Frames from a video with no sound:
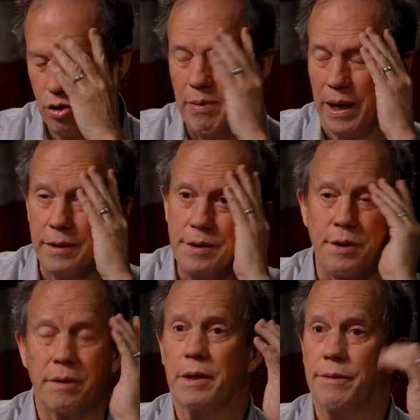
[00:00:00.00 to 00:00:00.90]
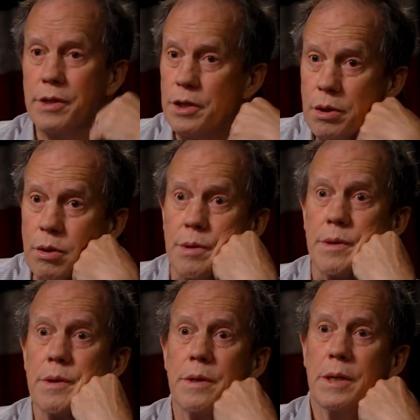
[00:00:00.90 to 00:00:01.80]
humanity is going to have to
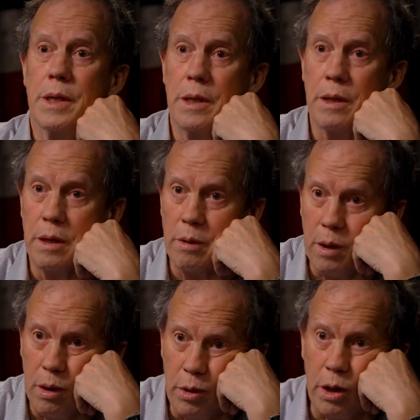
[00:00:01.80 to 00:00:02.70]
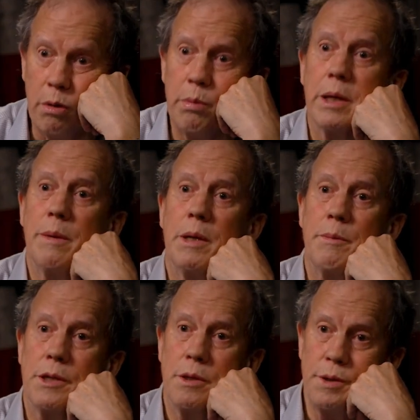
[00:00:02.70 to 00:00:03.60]
choose. Are, we going to become
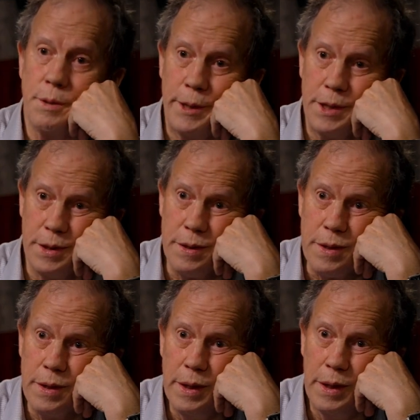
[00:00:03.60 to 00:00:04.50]
number two species?